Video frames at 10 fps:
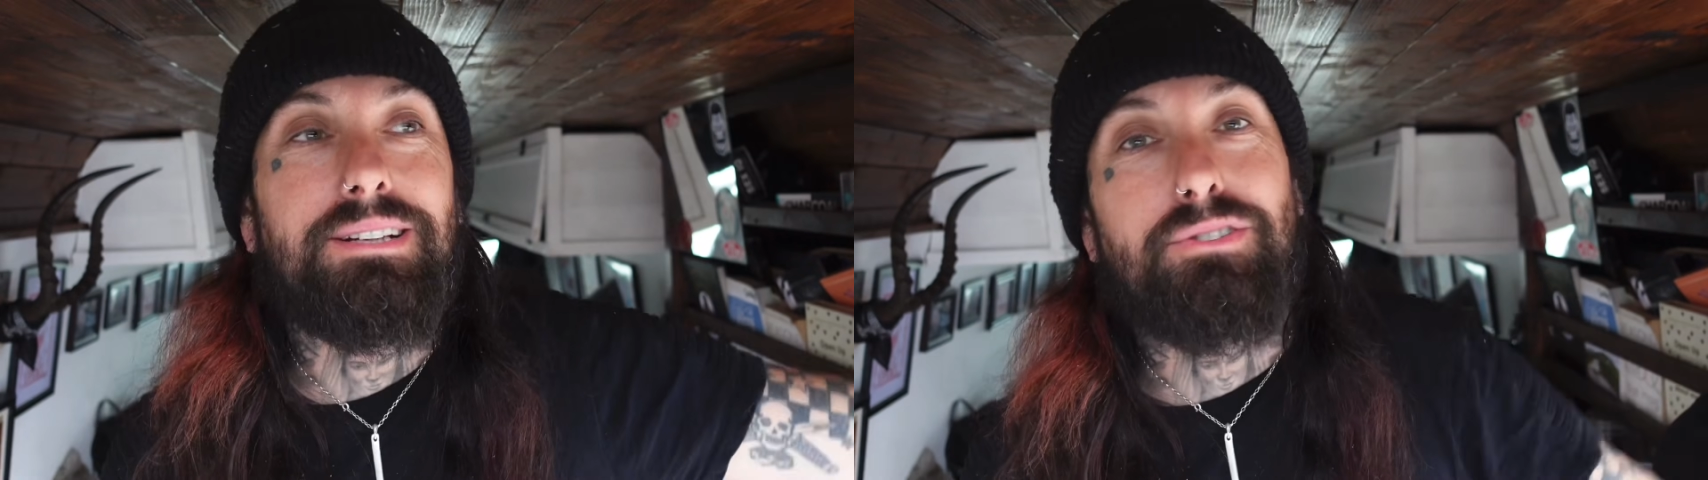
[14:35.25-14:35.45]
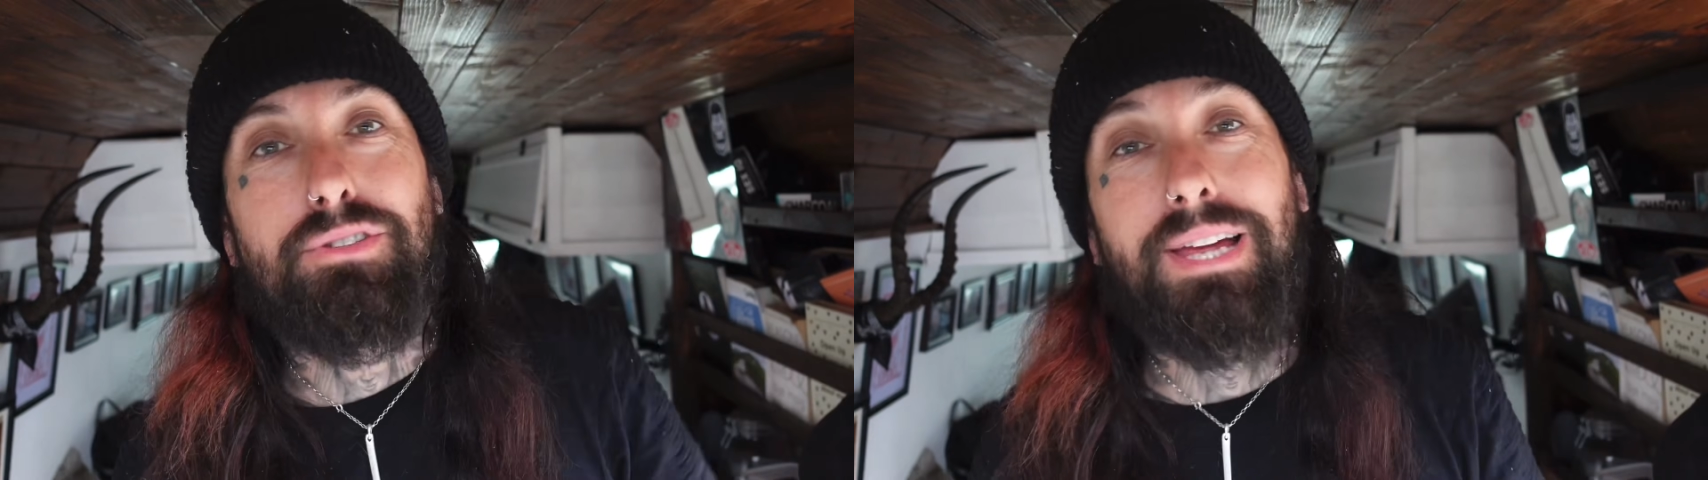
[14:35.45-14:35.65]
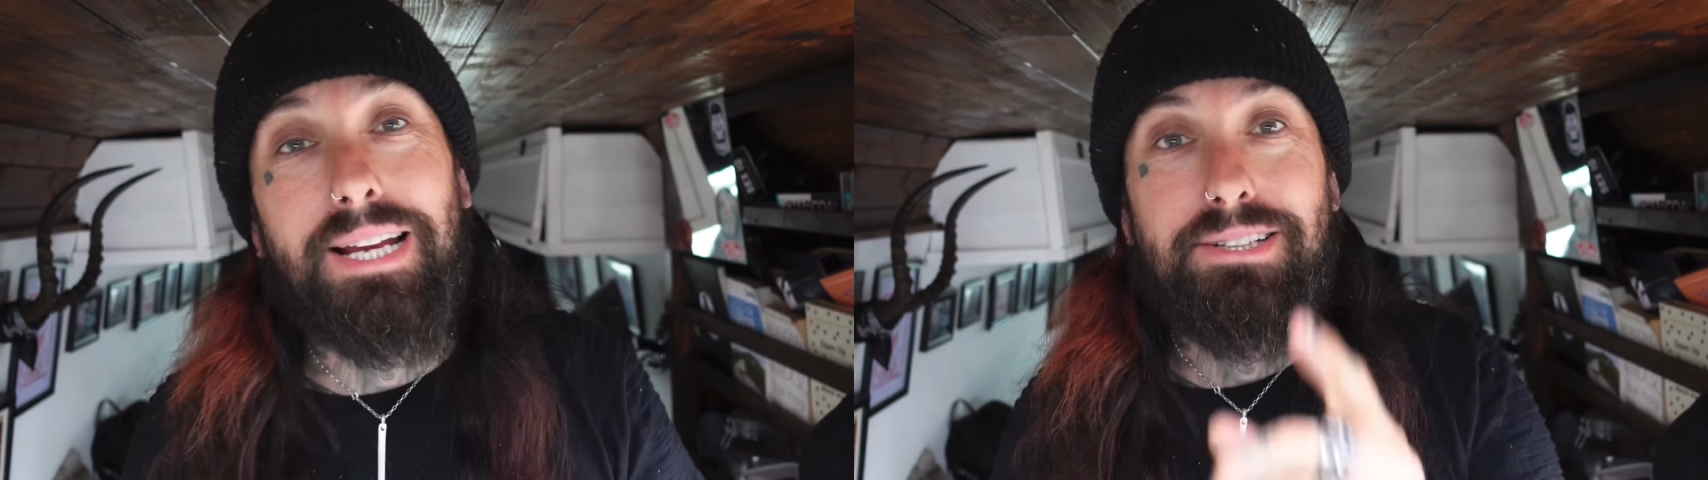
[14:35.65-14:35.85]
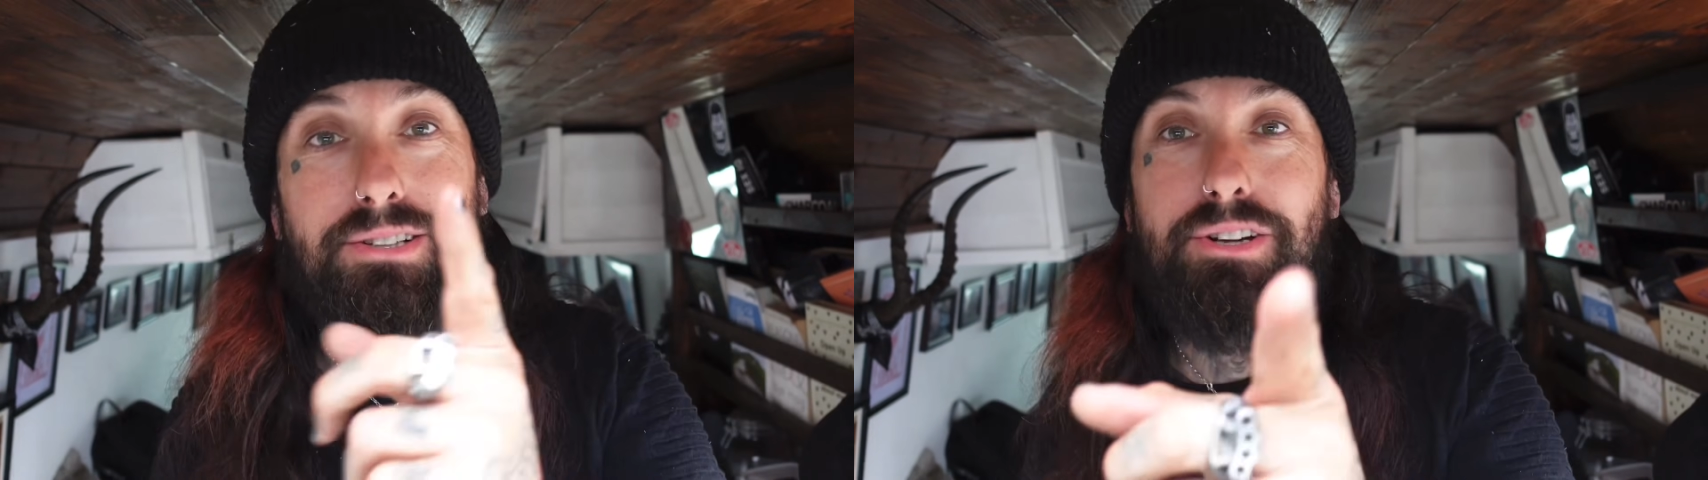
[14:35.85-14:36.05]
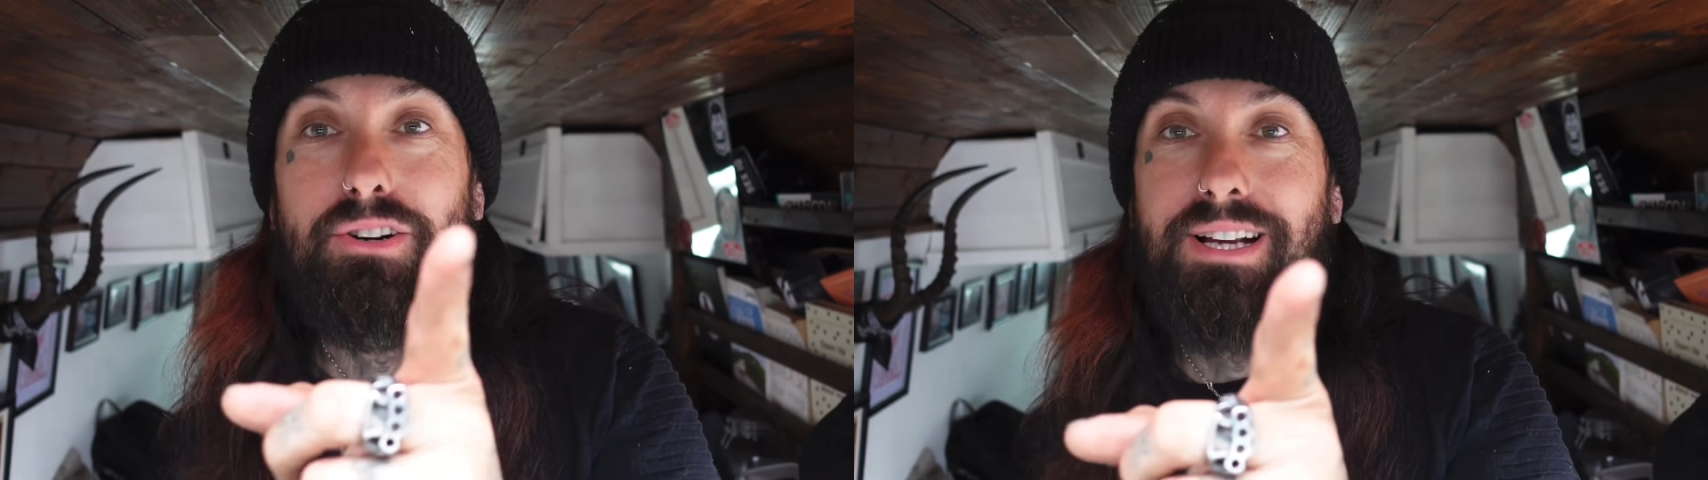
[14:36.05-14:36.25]
So thanks to
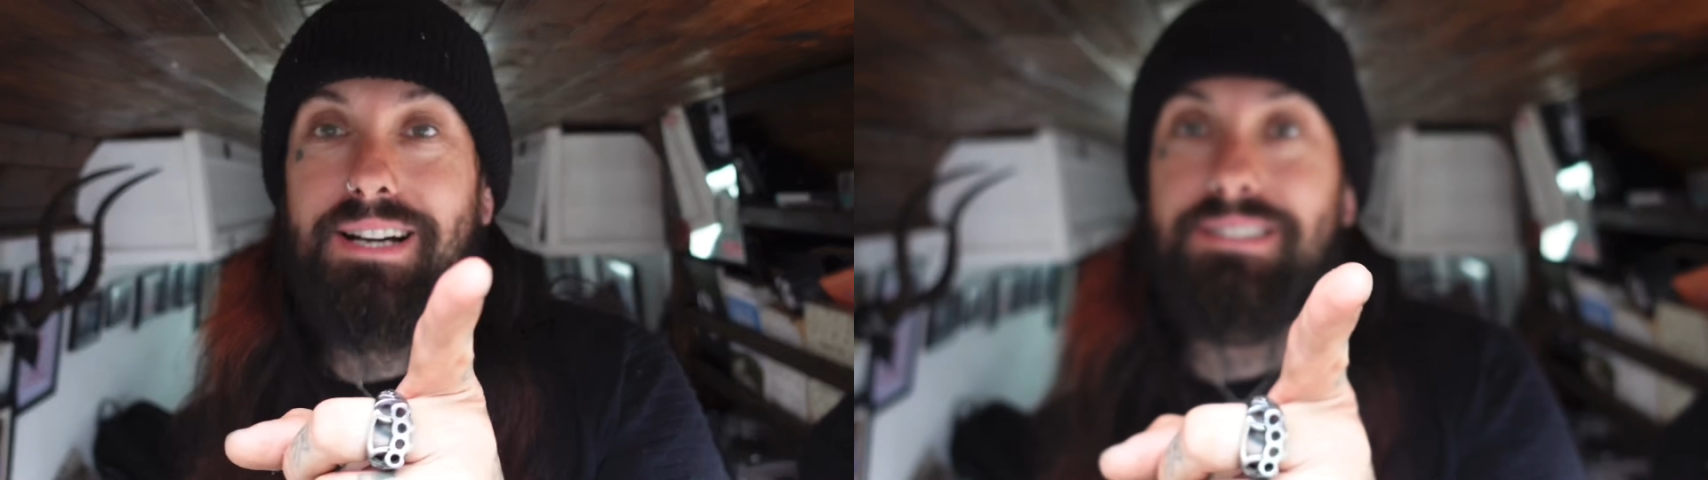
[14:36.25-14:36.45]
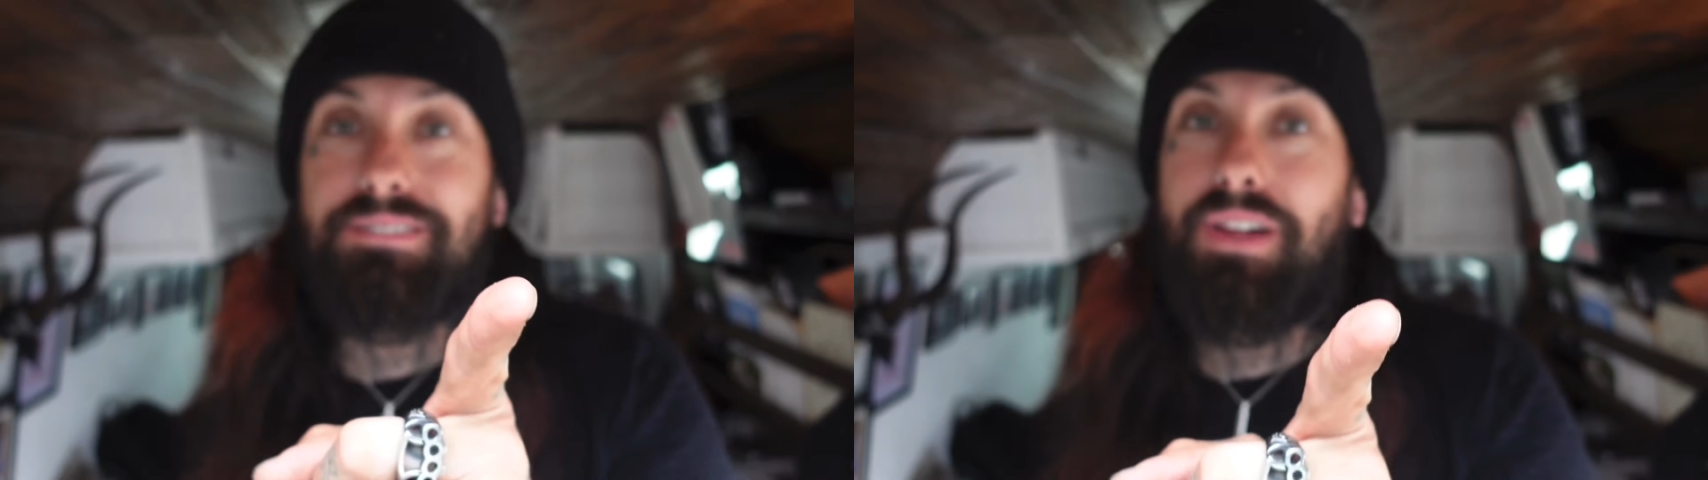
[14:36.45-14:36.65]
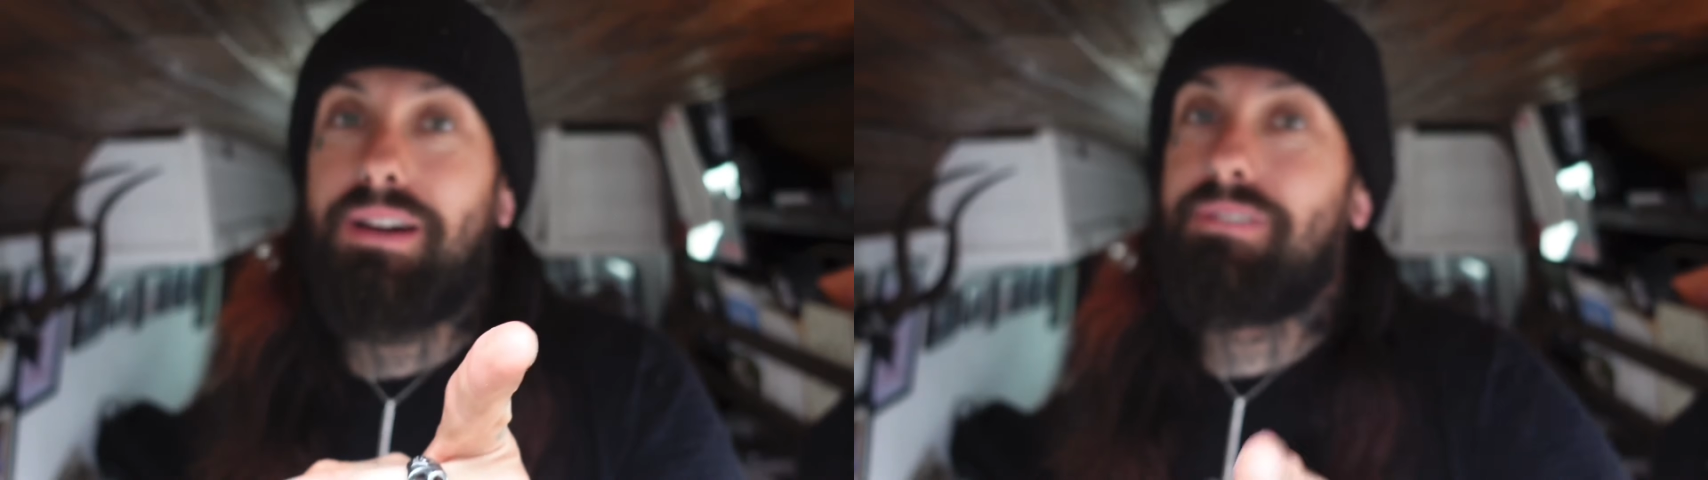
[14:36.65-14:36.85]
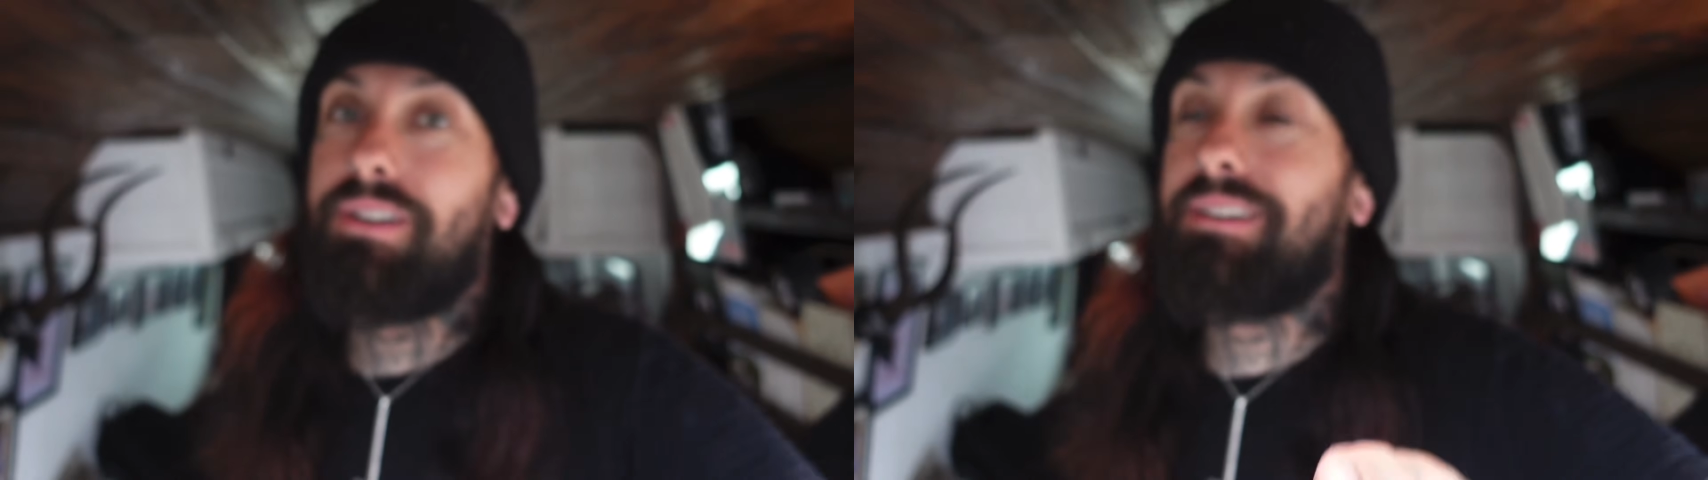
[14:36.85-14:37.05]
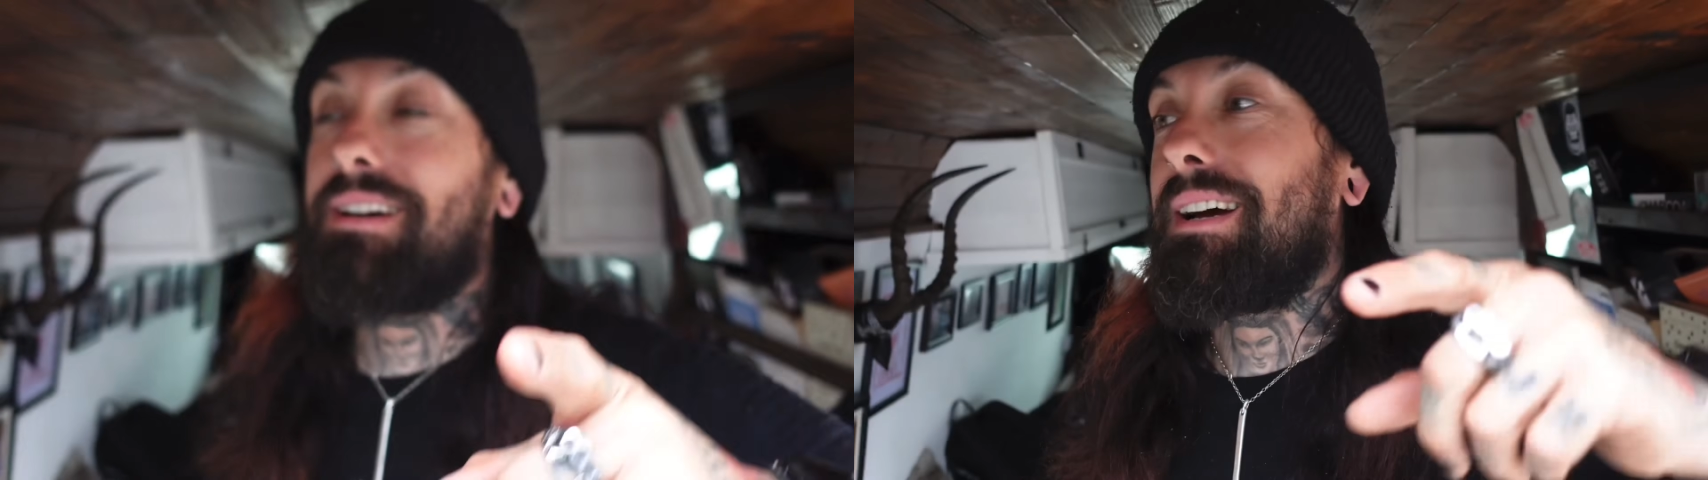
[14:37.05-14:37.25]
the organisers of that event.